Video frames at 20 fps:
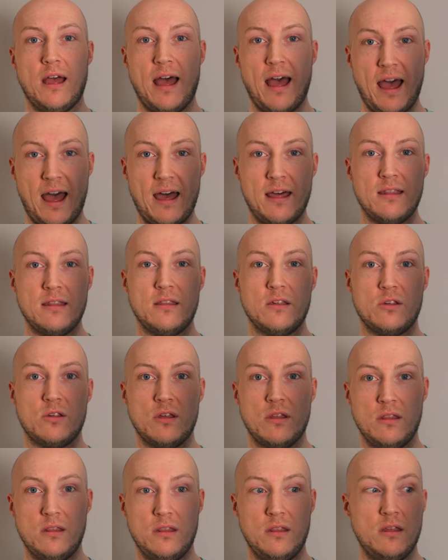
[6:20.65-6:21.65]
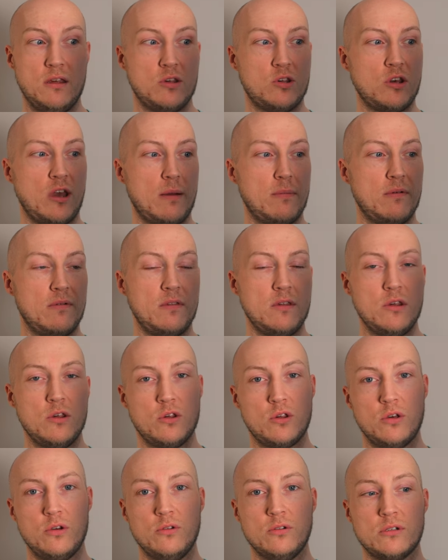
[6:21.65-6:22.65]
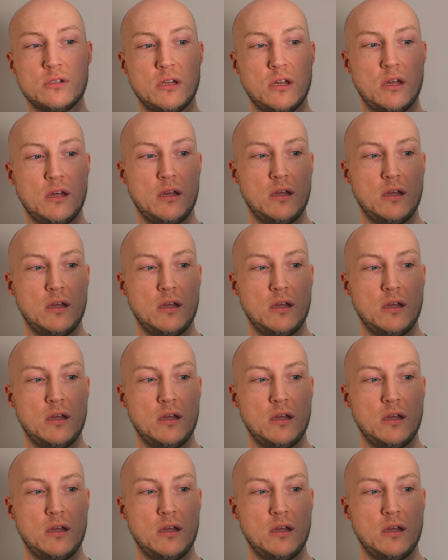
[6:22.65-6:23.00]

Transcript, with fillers: at the shape of these shoes.